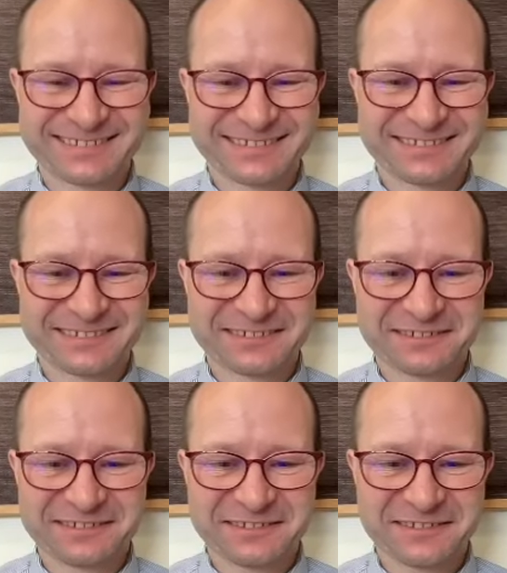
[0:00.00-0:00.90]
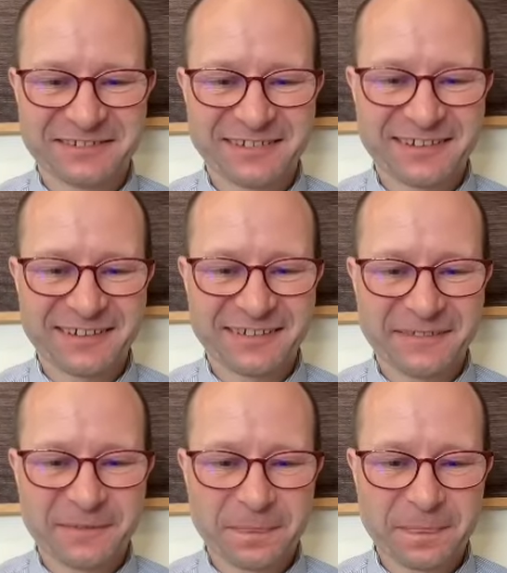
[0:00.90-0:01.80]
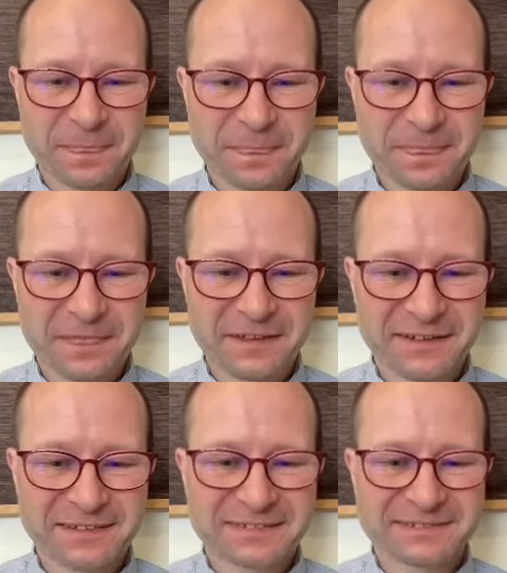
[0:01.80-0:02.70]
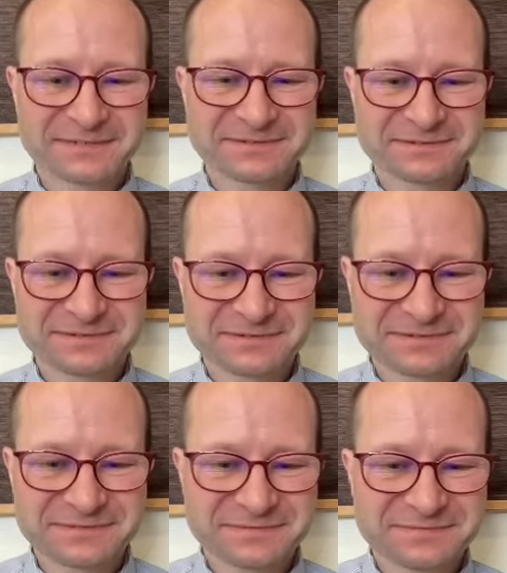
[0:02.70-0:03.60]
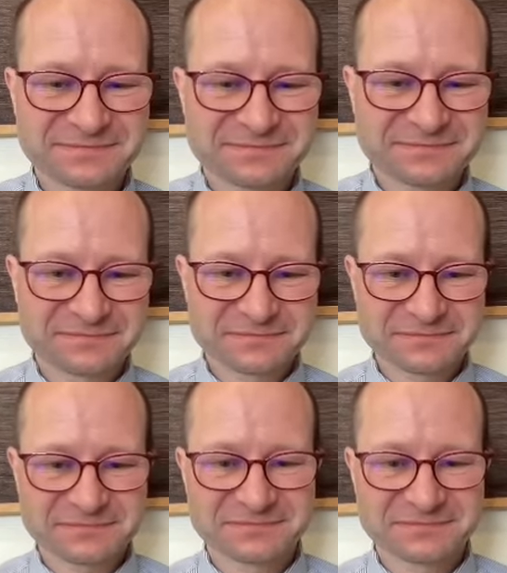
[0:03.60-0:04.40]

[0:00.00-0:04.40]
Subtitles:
(silent)